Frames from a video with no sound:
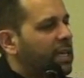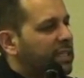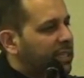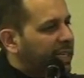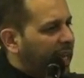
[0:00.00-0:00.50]

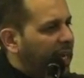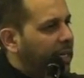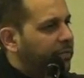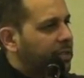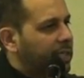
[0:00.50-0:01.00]
See, the
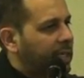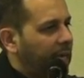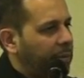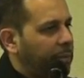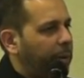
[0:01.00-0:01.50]
caliphs that
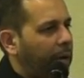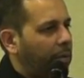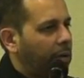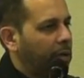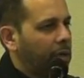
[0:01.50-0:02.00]
came in
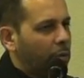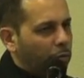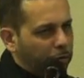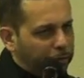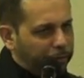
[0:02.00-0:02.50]
power
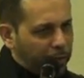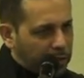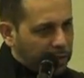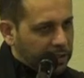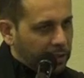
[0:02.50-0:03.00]
were
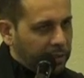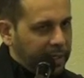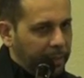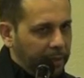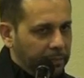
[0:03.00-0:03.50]
focused on
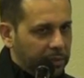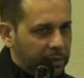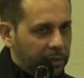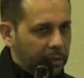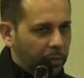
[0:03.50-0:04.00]
the
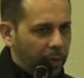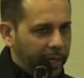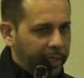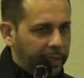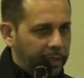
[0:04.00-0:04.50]
Imams.
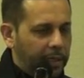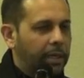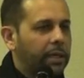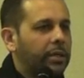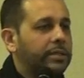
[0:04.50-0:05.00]
Why?
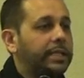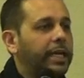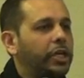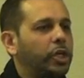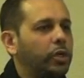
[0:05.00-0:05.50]
Because
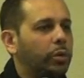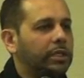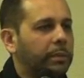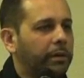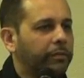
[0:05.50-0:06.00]
they knew
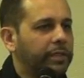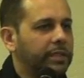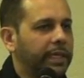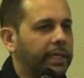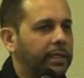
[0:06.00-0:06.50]
what the
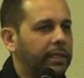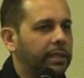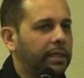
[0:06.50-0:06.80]
Prophet said.